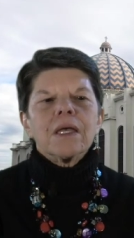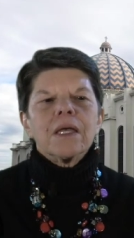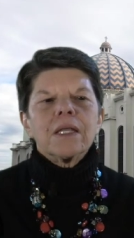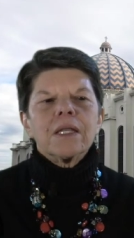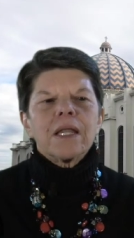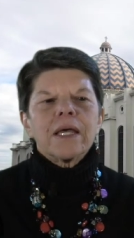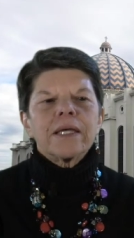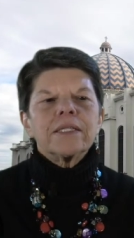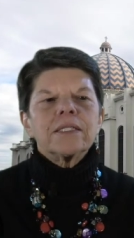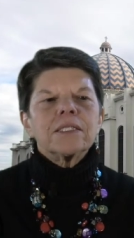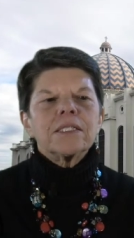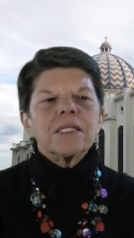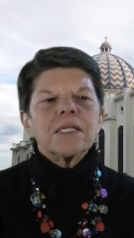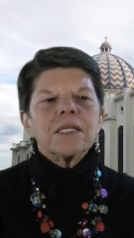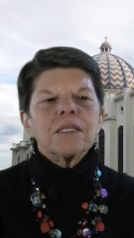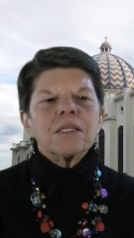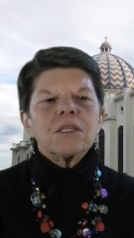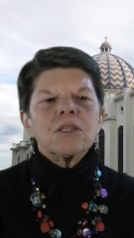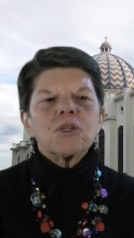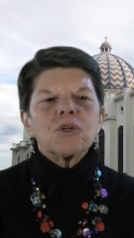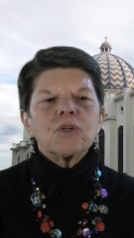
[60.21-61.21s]
In
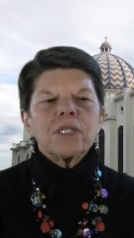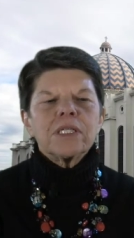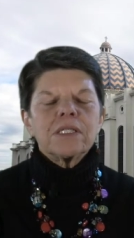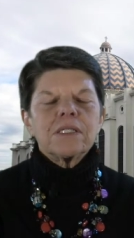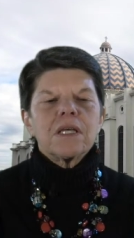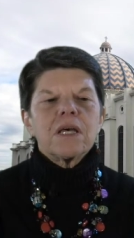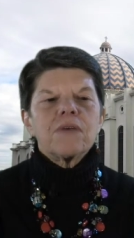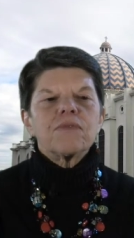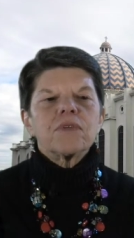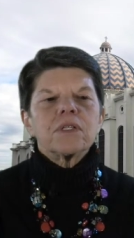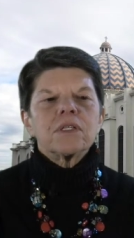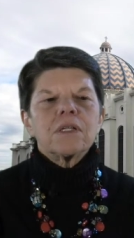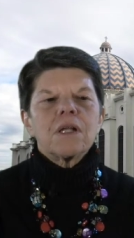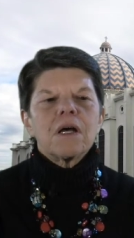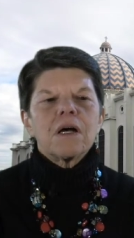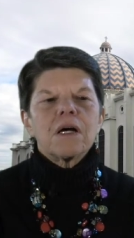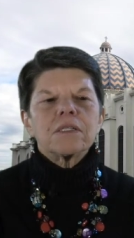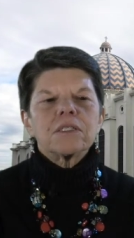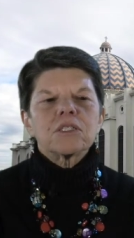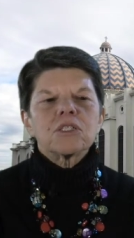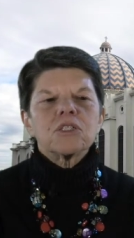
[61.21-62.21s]
1937,
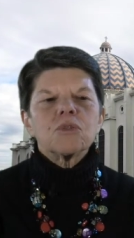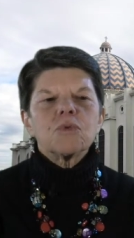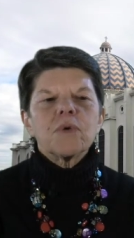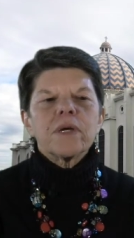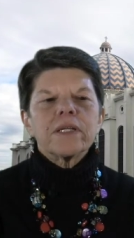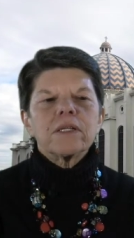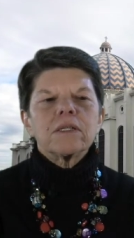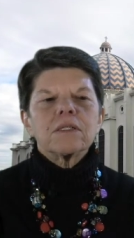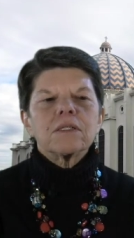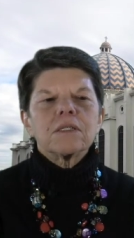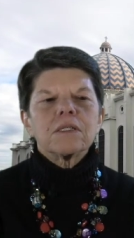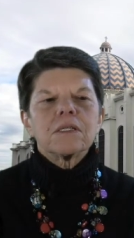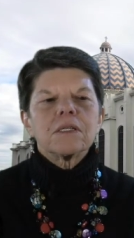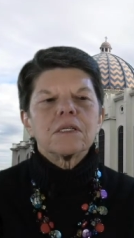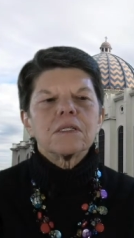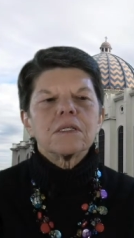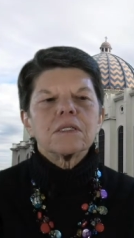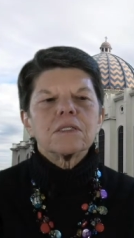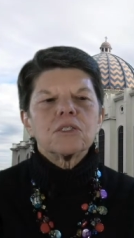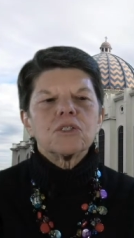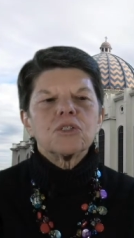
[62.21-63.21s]
Oscar went
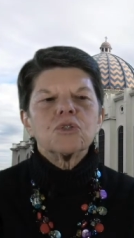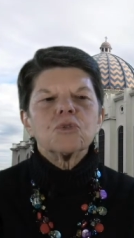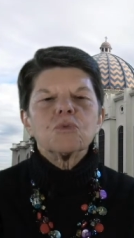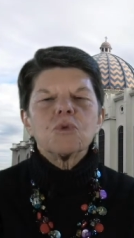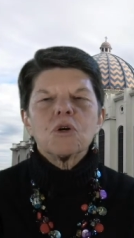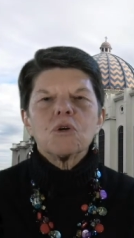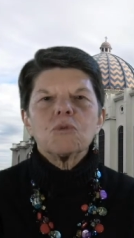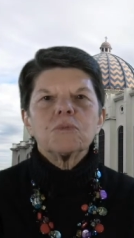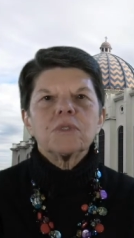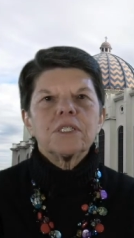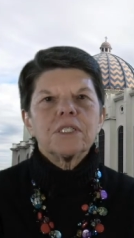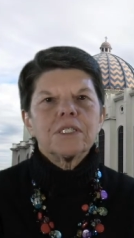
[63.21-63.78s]
to Rome to